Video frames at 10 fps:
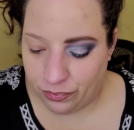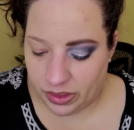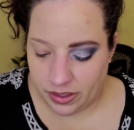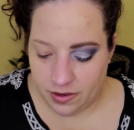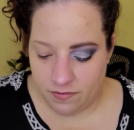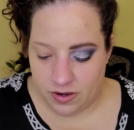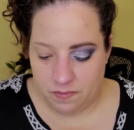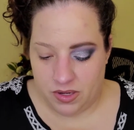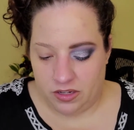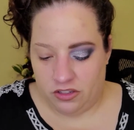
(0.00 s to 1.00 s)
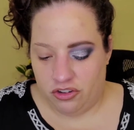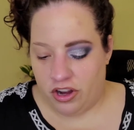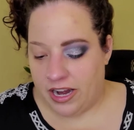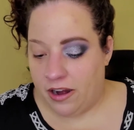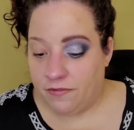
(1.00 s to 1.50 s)
Give it a minute to dry
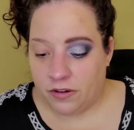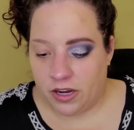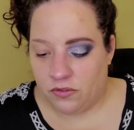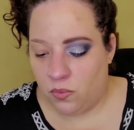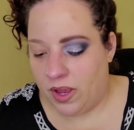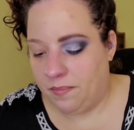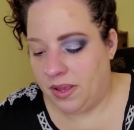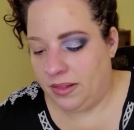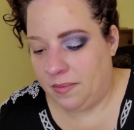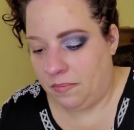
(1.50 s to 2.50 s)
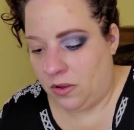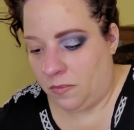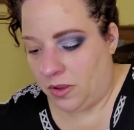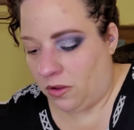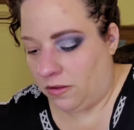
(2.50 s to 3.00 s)
down. I forgot to wipe my lip balm
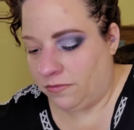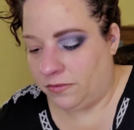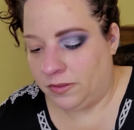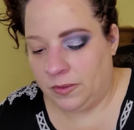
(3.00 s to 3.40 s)
off.